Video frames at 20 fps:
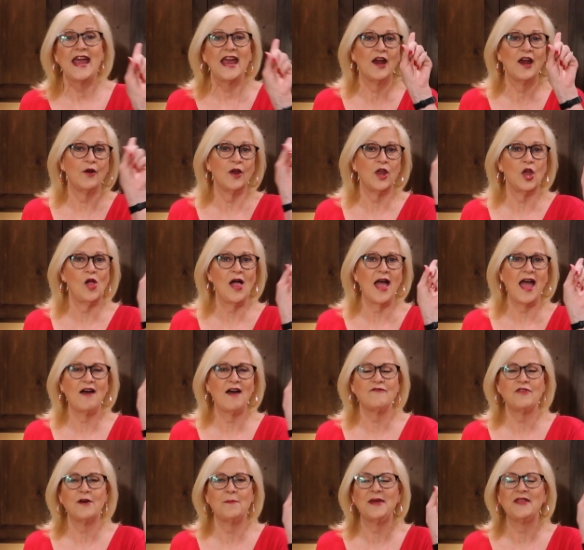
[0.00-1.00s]
Harry will
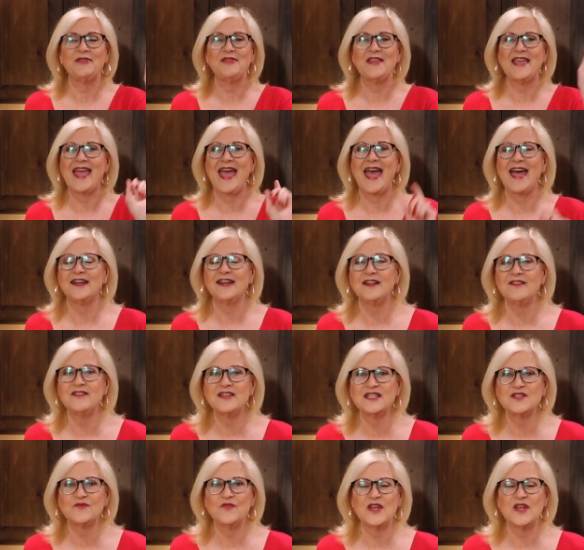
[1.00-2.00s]
have them at the end of
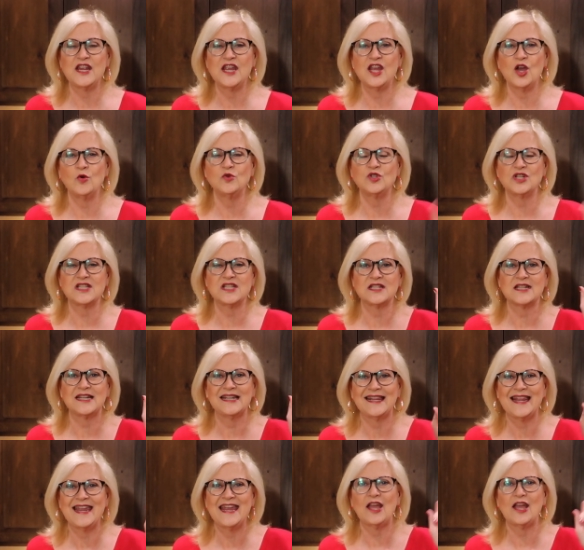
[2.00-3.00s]
this video. Just
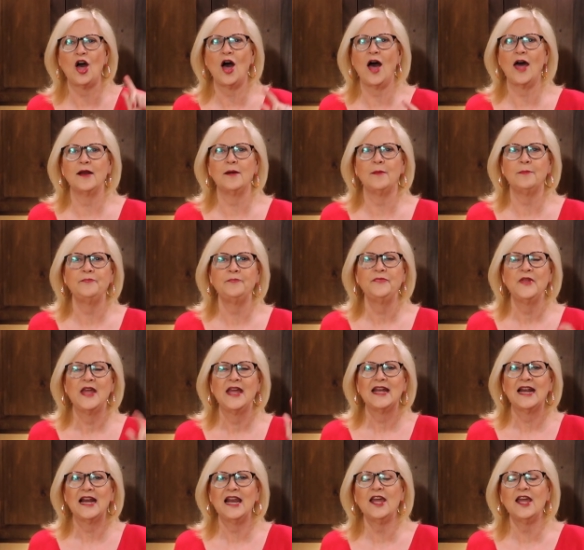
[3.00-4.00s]
link on them,
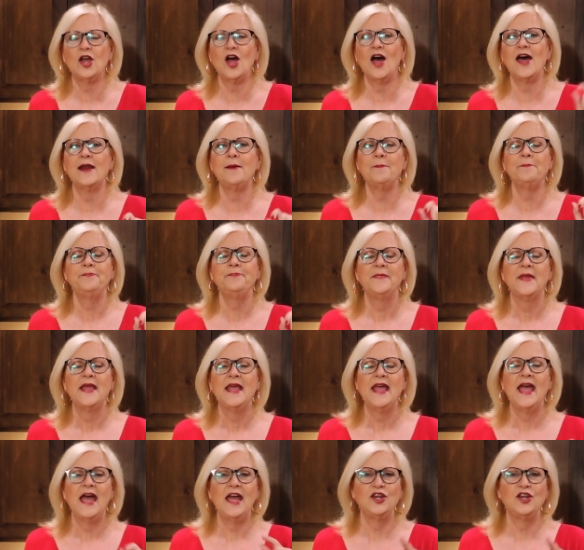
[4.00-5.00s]
click on them,
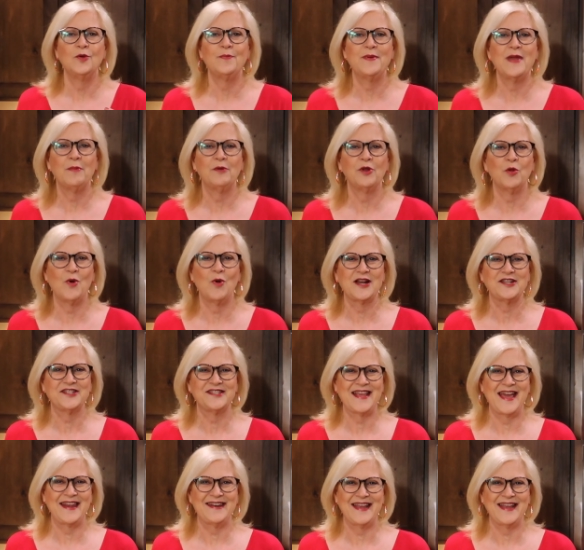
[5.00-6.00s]
and you'll be able to
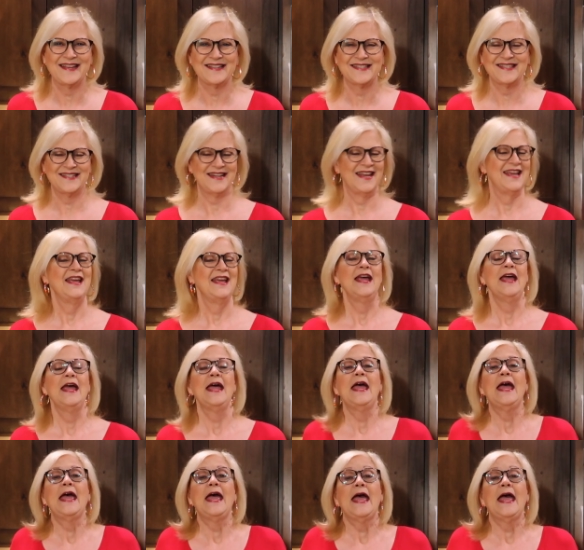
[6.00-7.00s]
watch that next.
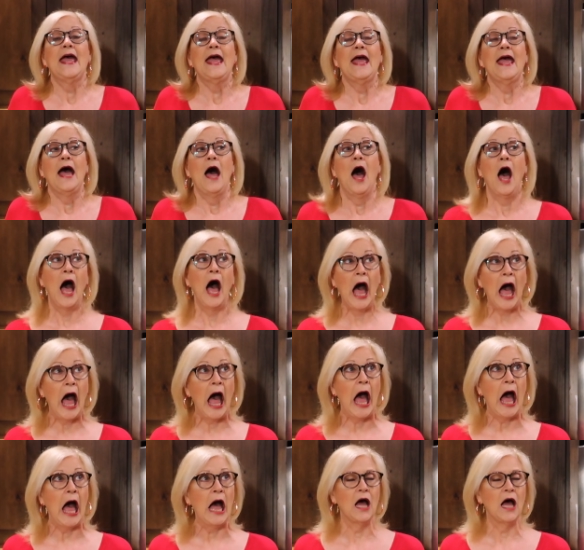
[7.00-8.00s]

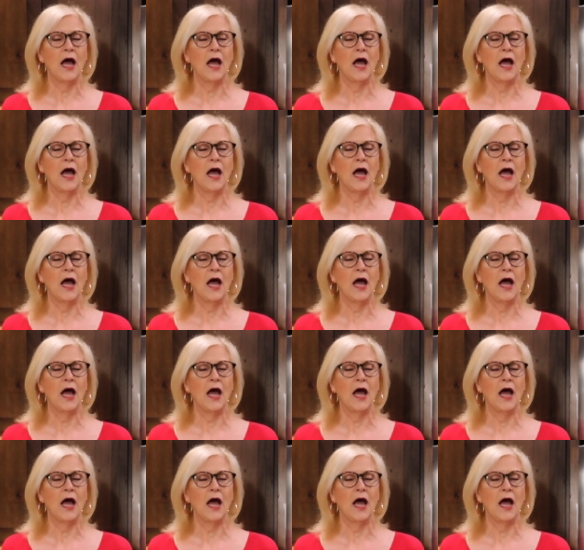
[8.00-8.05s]
Huh?